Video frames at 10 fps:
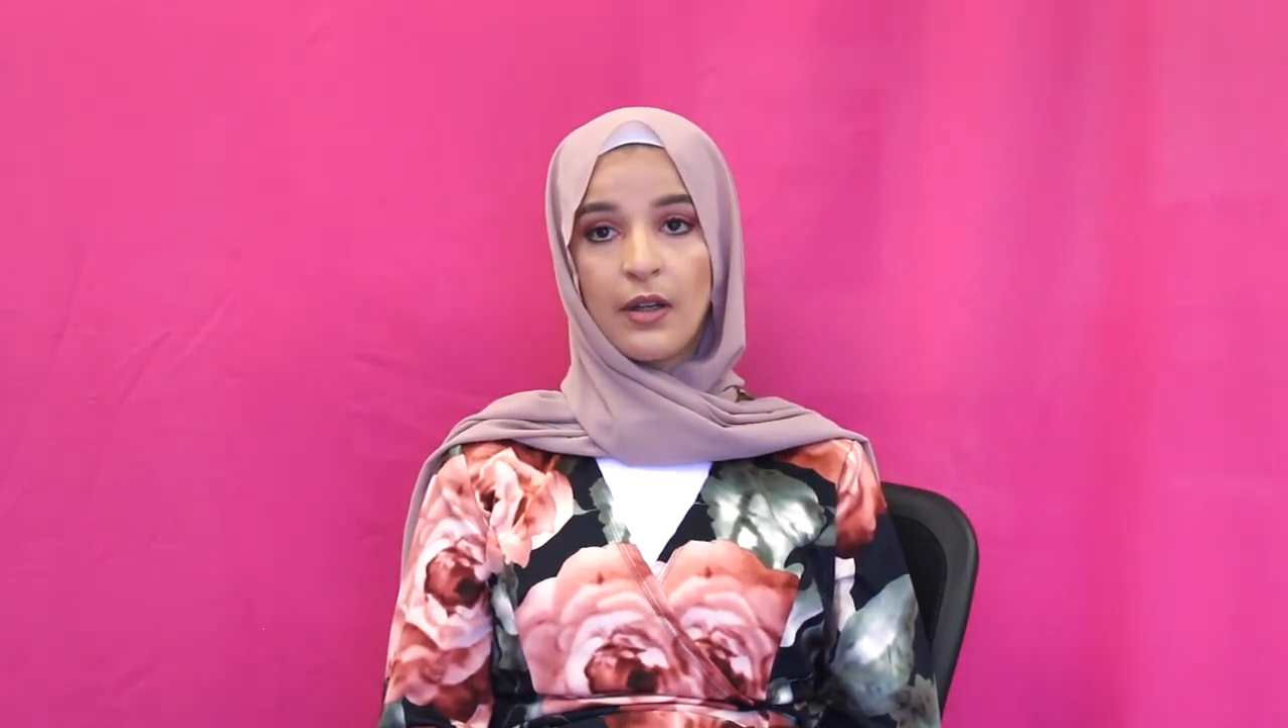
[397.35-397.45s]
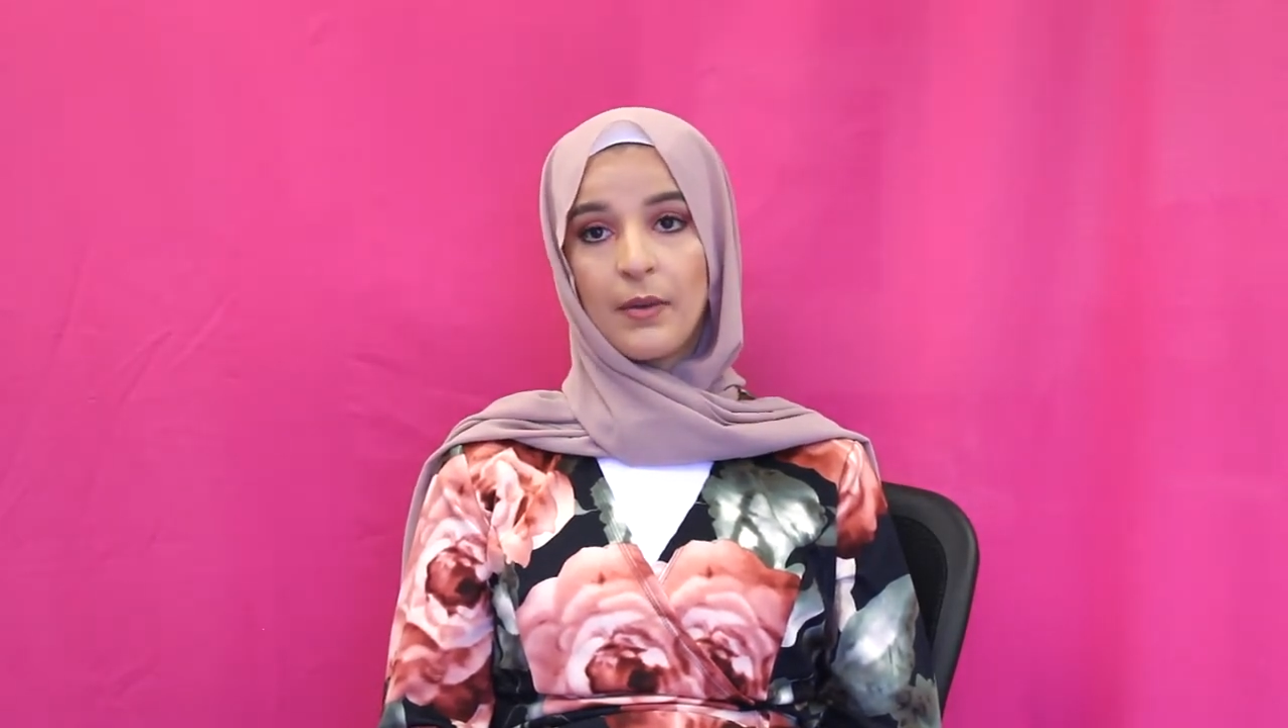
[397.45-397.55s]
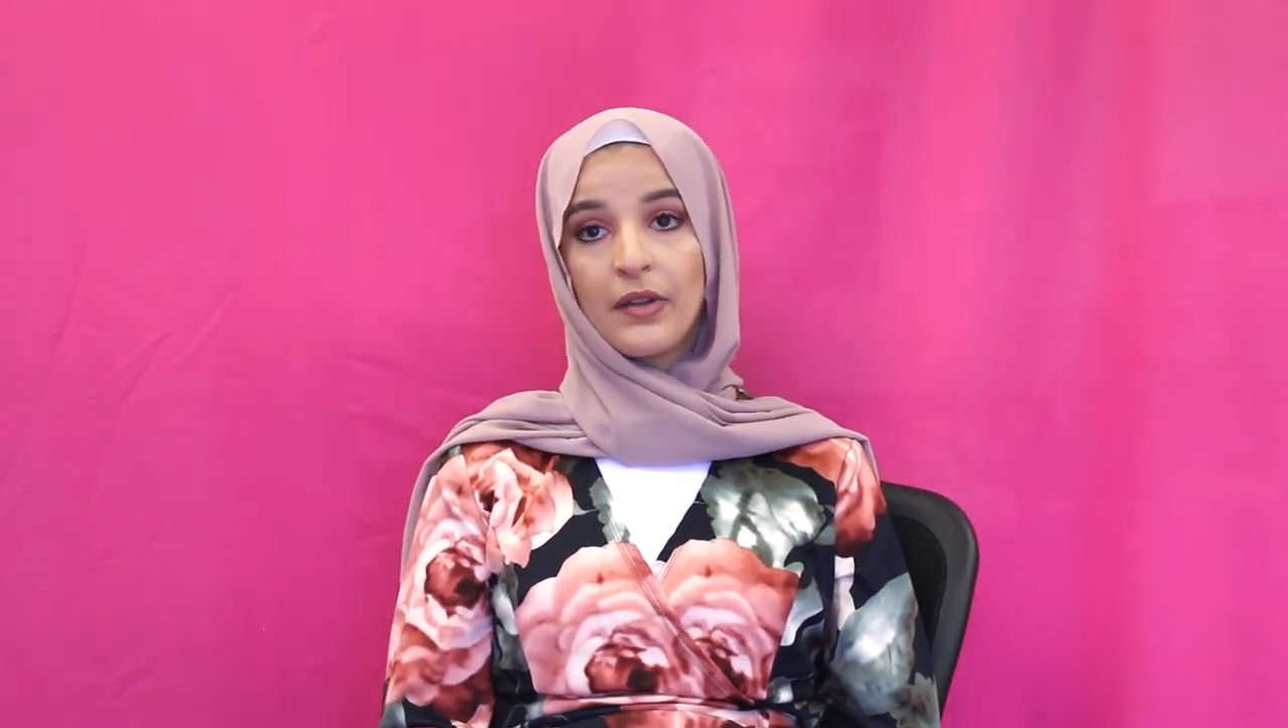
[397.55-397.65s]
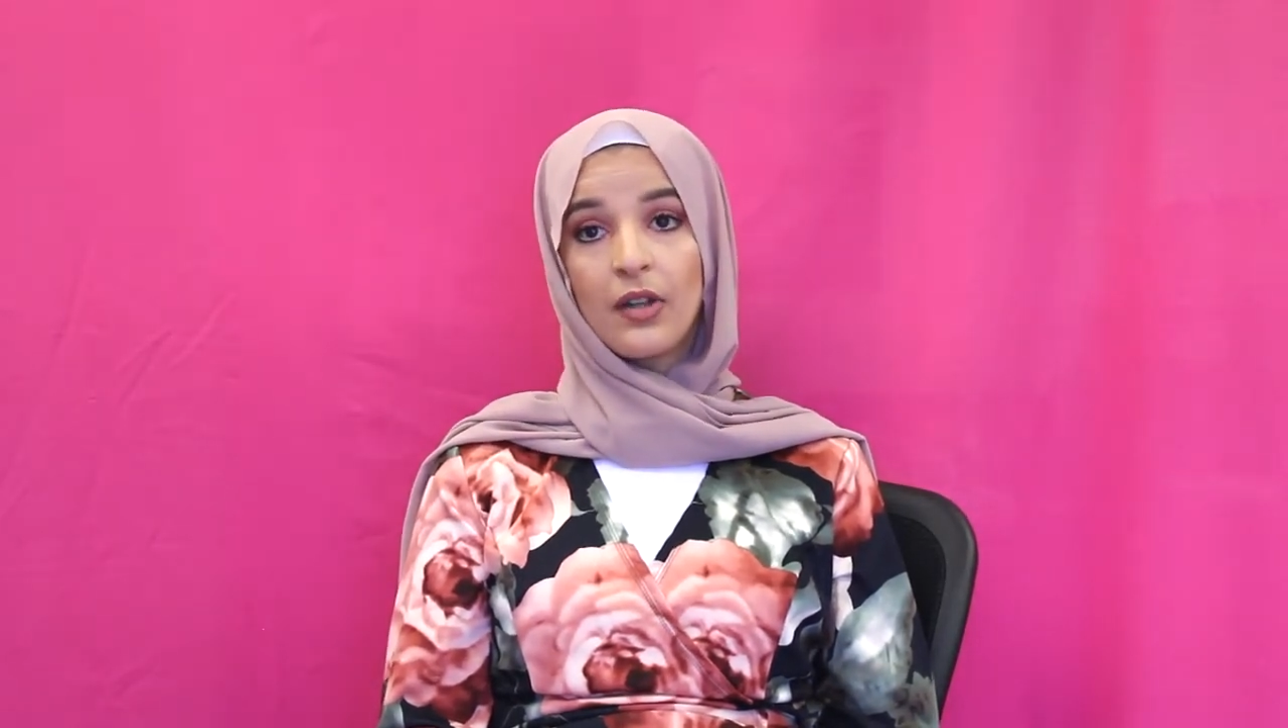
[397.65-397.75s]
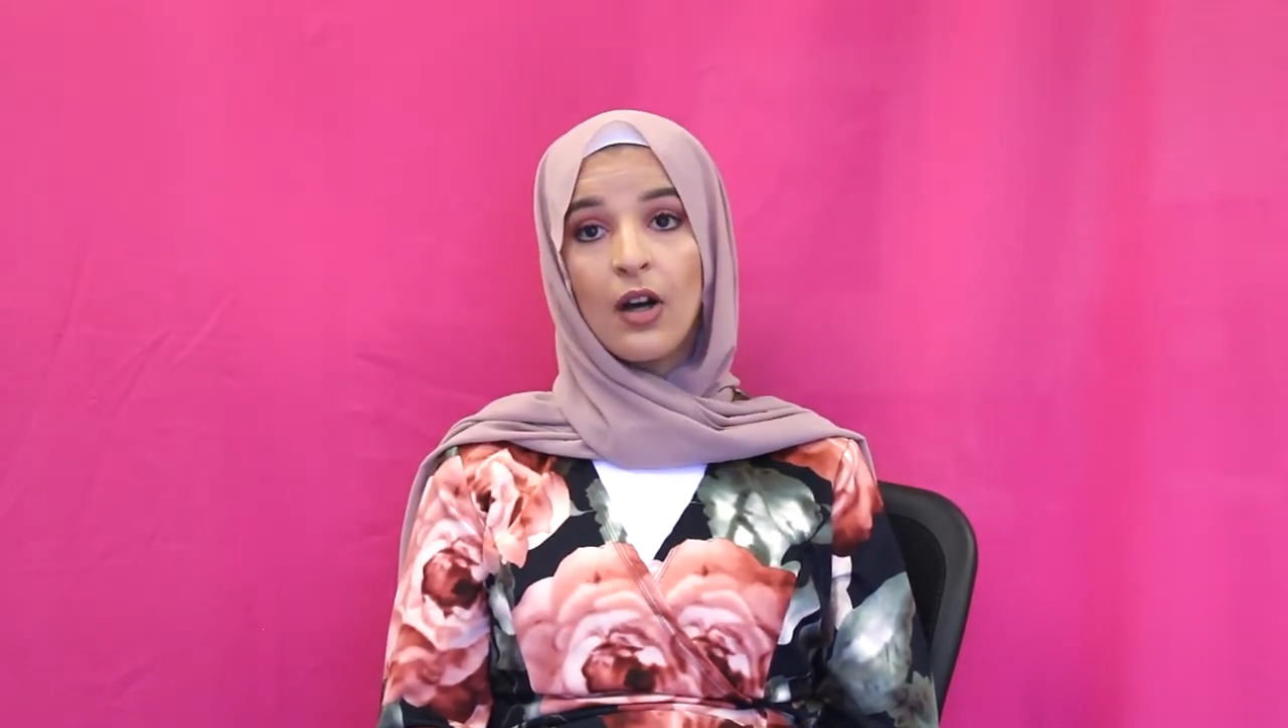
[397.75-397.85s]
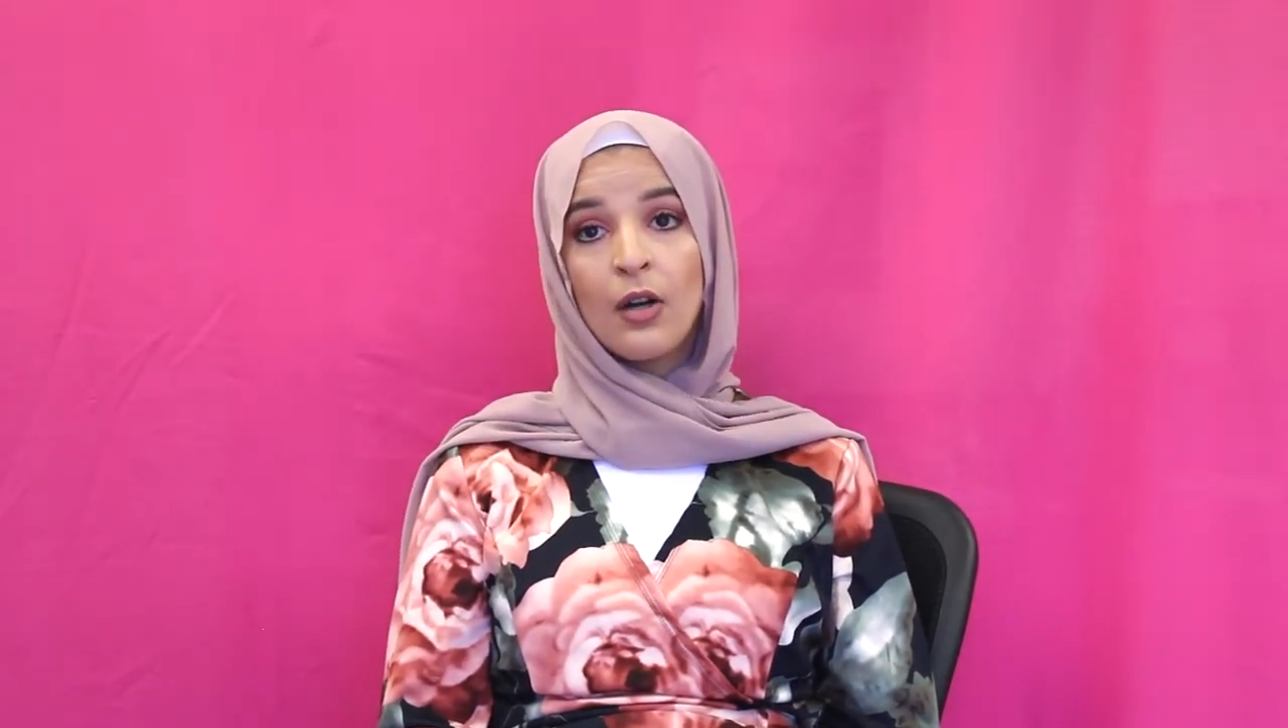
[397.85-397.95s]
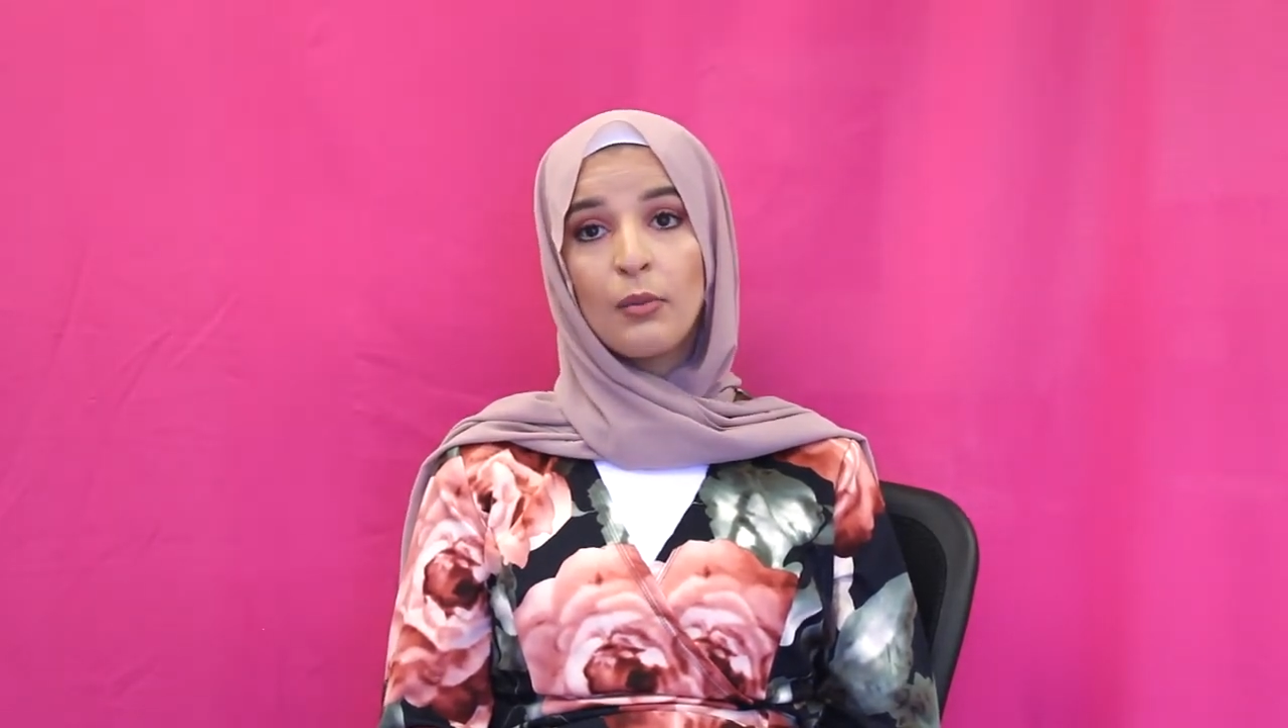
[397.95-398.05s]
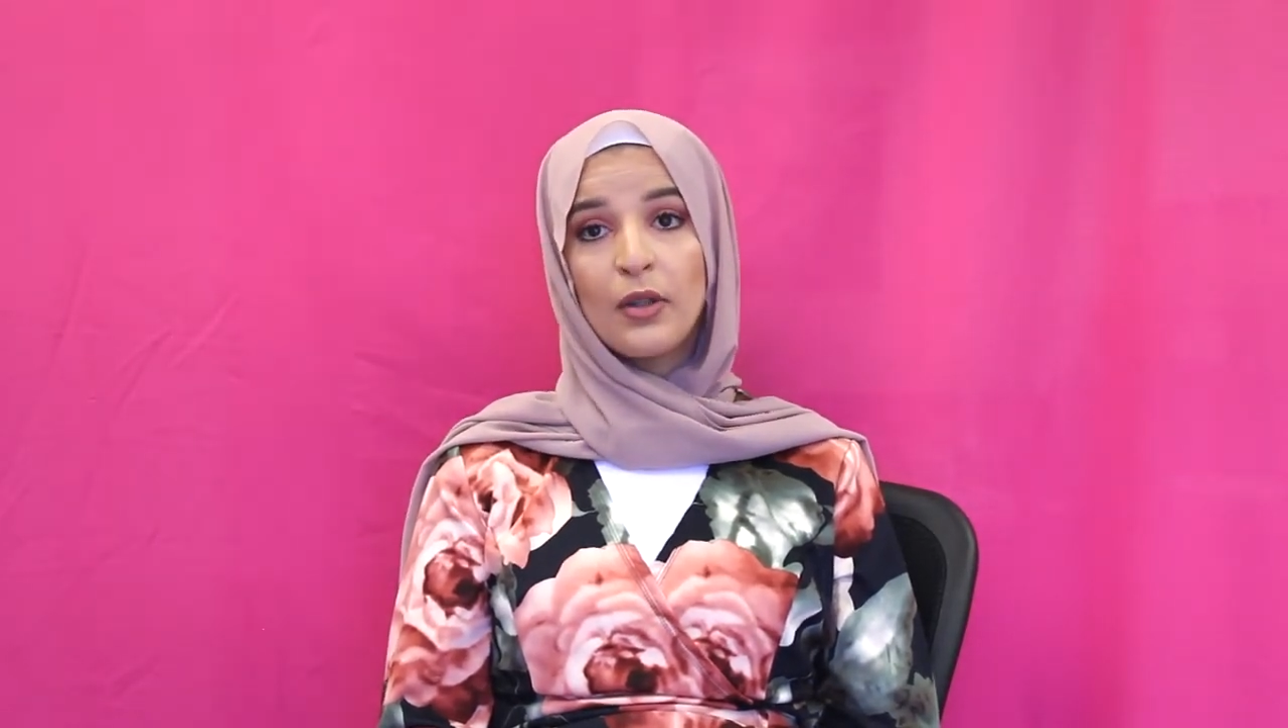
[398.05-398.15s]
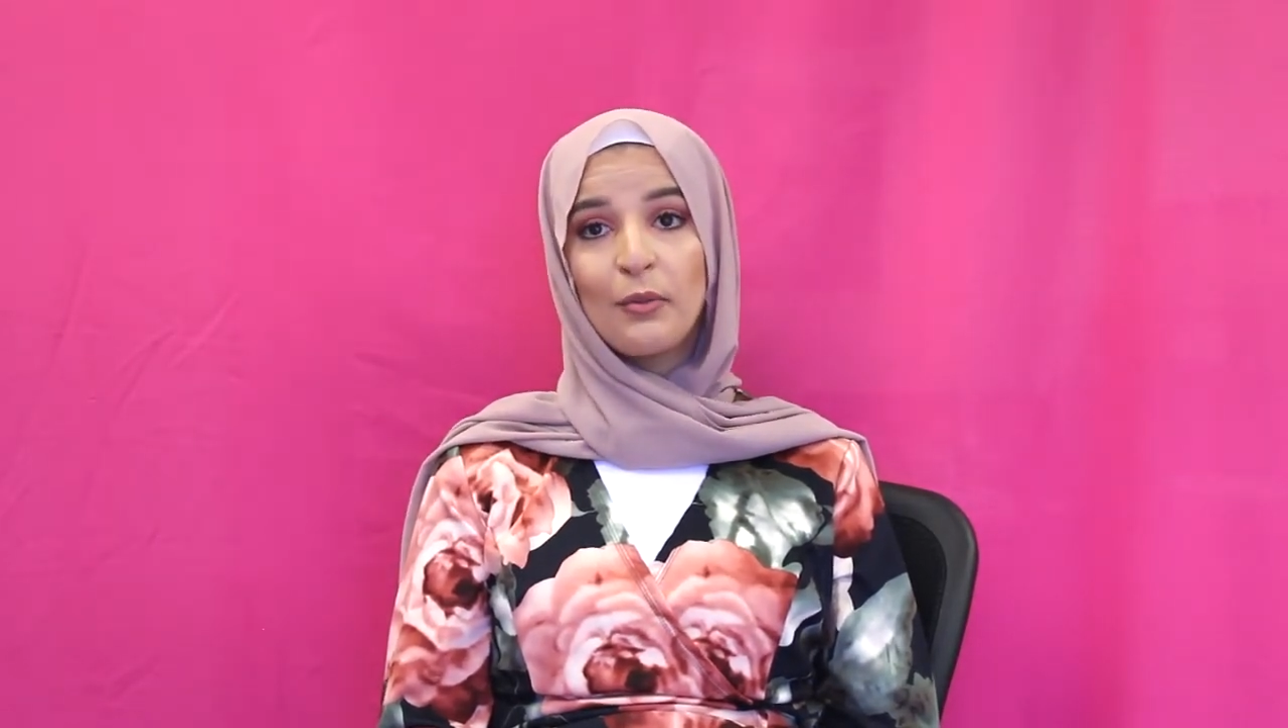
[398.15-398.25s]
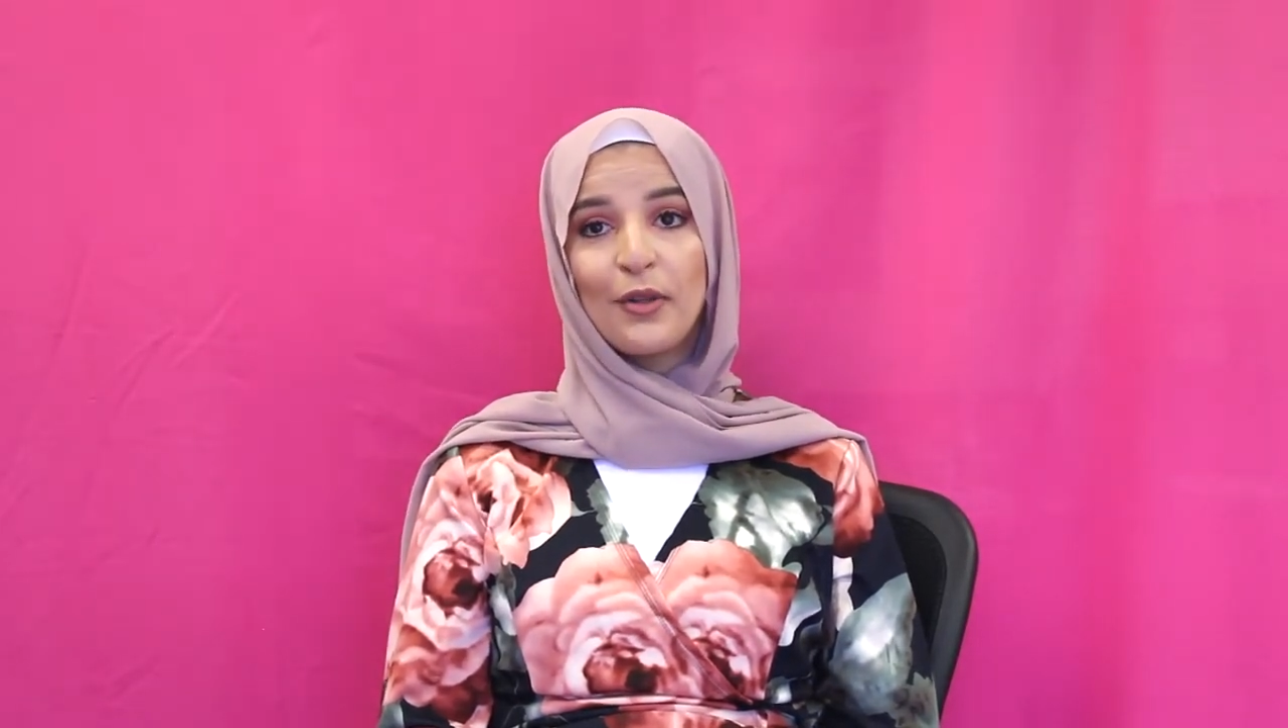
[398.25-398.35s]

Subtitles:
about the army,